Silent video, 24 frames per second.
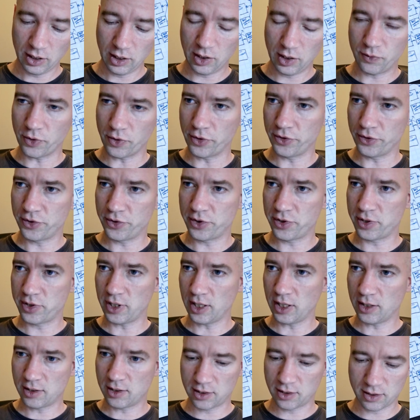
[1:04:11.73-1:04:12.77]
He rolls
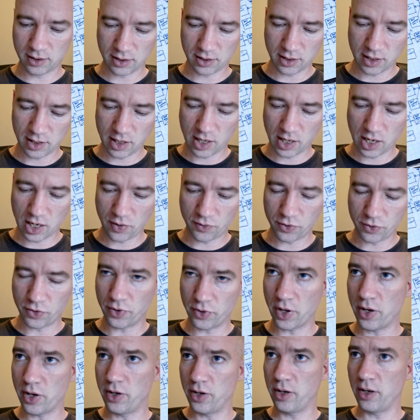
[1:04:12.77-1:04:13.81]
6. I
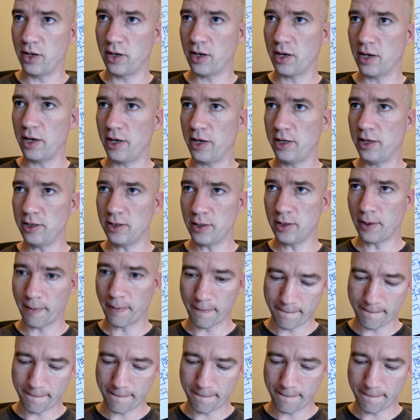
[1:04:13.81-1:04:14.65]
roll 9.